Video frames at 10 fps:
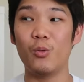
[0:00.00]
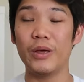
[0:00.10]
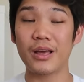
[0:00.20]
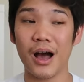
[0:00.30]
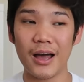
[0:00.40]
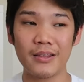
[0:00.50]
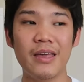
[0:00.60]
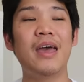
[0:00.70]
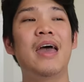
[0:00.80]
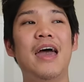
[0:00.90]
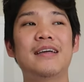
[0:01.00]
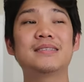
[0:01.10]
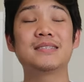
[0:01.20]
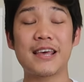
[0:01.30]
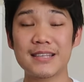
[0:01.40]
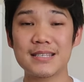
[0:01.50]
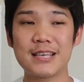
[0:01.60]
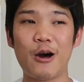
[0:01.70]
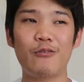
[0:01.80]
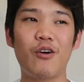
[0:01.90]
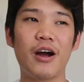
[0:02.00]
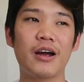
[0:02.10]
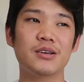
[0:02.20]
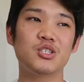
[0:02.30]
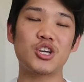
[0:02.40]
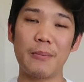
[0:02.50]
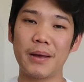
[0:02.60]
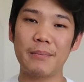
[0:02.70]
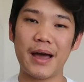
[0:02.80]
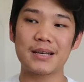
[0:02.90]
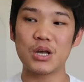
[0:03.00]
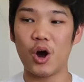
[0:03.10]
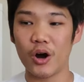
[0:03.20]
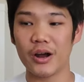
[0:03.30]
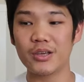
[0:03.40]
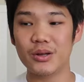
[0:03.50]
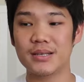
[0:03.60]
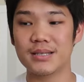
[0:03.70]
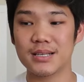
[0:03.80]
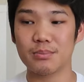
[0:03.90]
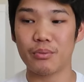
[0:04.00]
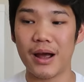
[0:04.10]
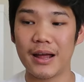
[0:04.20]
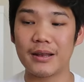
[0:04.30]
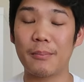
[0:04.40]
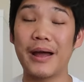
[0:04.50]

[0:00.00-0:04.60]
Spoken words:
we got. And since Telfar's shopping bags are a unisex brand,